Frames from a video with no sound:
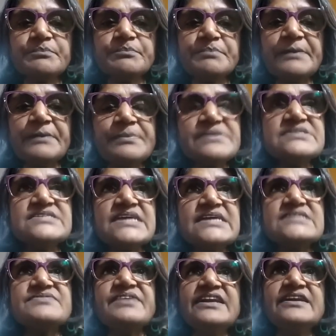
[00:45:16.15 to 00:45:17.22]
People say
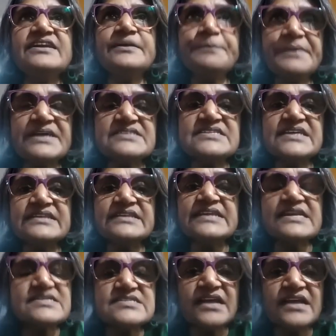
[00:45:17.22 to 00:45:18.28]
it's very depressing. There
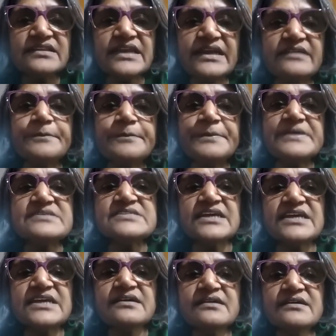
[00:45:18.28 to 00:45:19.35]
is nothing
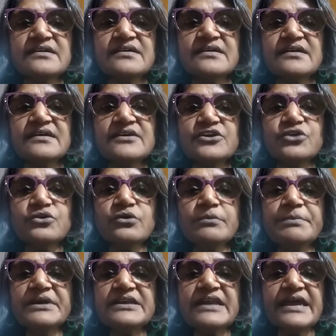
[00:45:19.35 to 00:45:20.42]
depressing, you know,
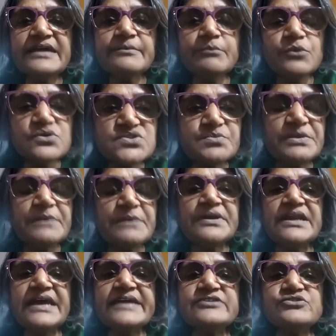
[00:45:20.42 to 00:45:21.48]
but like most people
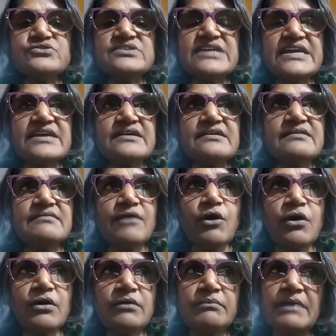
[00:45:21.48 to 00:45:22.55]
like to think
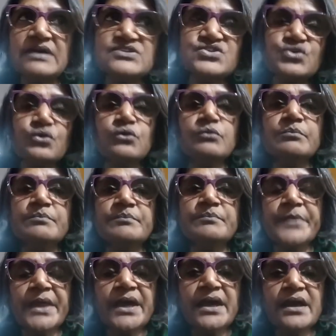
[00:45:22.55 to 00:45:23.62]
or
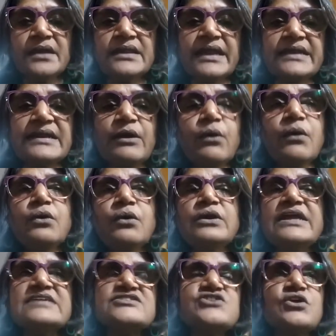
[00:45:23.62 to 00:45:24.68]
assume that, oh,
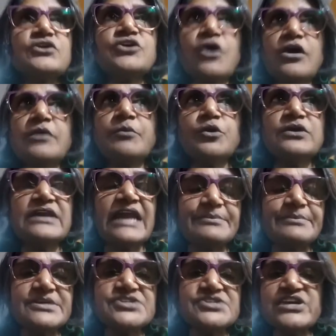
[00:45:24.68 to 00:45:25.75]
let's not talk about
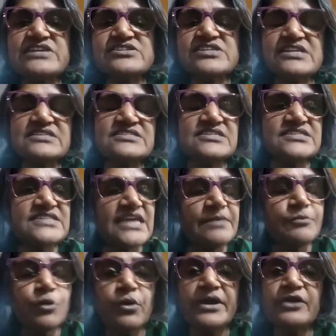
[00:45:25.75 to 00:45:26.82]
climate change. Let's just
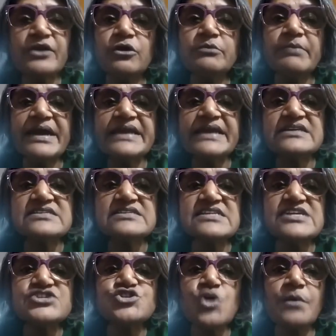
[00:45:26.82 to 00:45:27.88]
keep going on
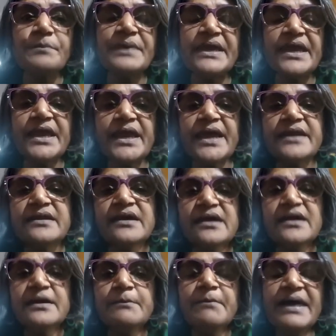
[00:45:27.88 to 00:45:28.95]
mindlessly shopping and
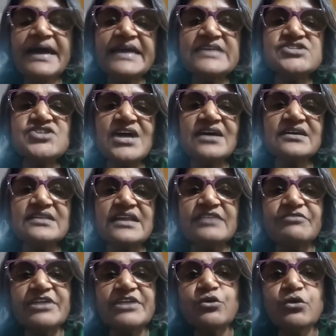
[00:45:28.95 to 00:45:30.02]
buying junk that
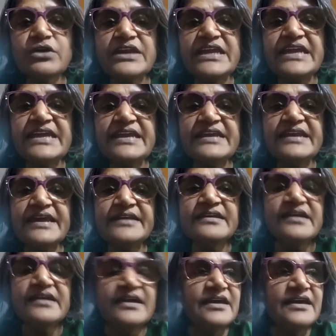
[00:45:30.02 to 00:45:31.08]
we don't need and,
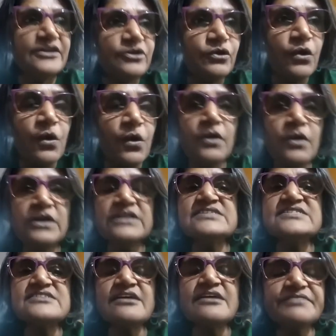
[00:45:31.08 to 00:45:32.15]
you know, all the
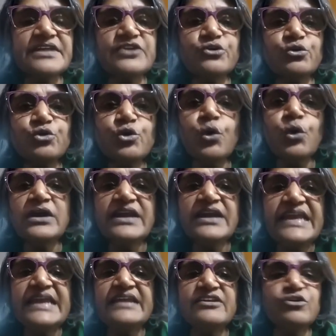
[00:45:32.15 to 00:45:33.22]
stuff that you don't
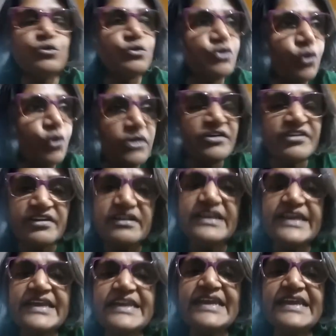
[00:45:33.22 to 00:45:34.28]
need, you don't
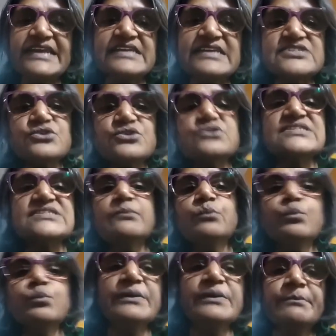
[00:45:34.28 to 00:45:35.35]
really need. It's on
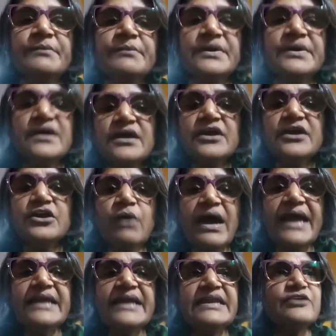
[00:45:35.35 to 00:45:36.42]
some whim. You know,
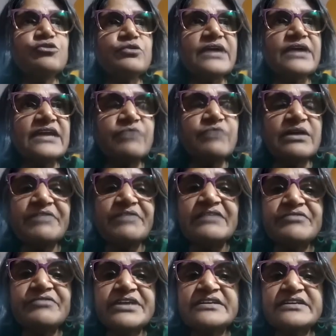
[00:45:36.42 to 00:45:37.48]
I need to get one
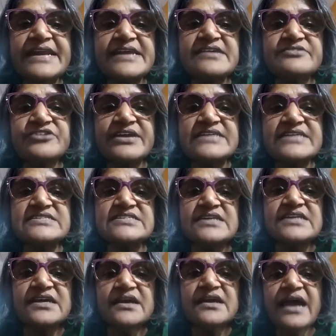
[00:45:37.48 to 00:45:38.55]
velvet dress
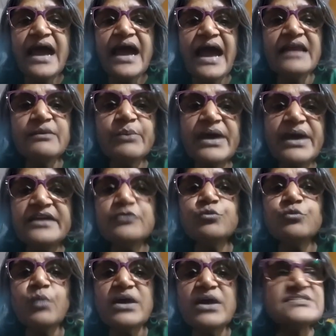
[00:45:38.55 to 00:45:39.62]
I'll wear it
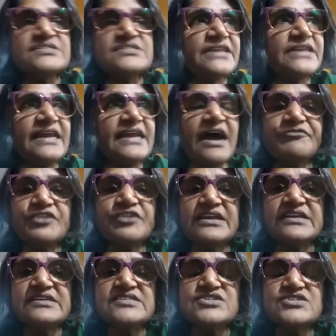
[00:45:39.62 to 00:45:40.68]
once, but then after
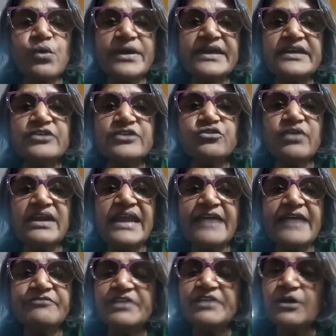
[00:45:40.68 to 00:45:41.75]
that, it's going into a
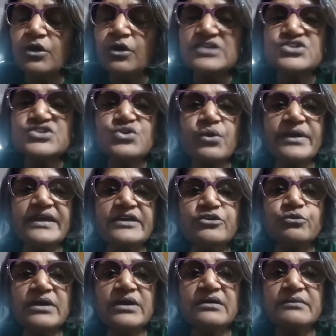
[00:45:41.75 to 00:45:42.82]
landfill or it's going
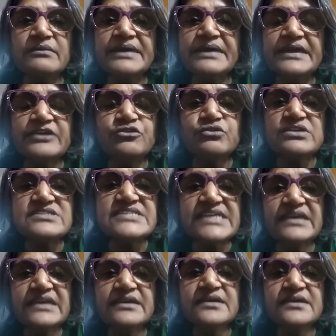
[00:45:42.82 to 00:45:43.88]
into a into the
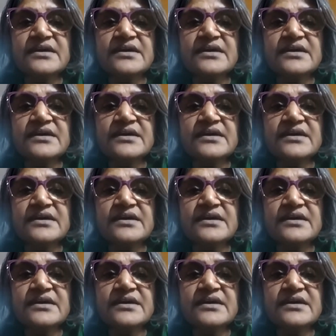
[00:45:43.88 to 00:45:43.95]
sea.